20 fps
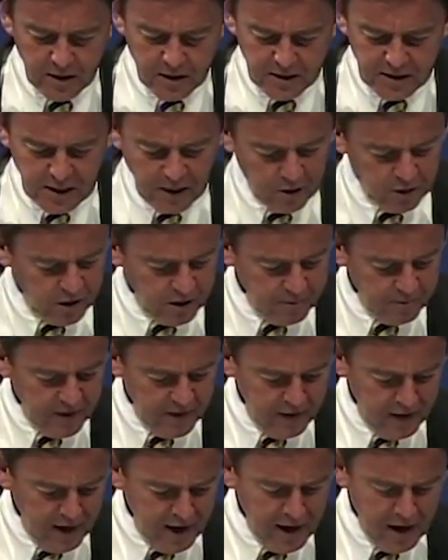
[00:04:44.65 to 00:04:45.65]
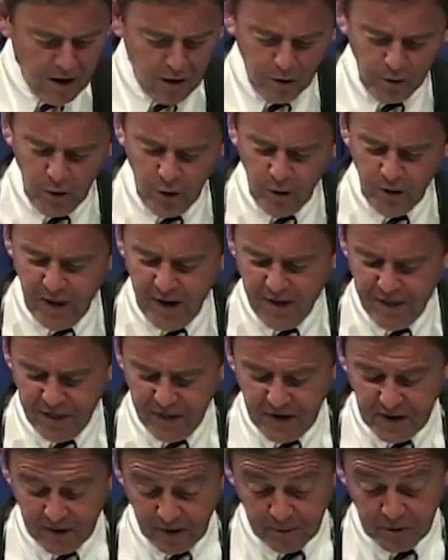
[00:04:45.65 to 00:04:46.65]
tells them that they, although they
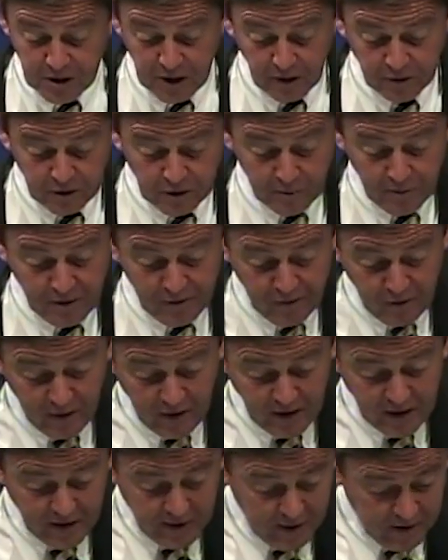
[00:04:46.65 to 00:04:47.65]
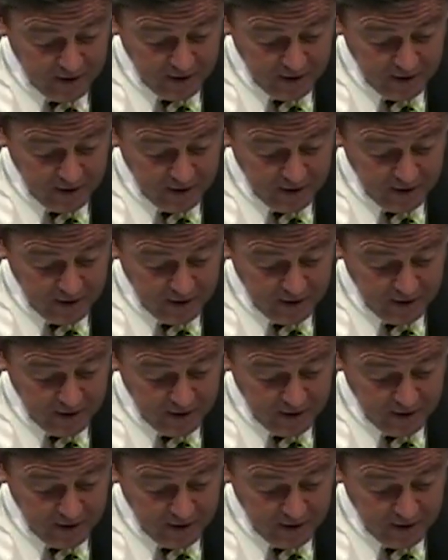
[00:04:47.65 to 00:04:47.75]
think themselves to be very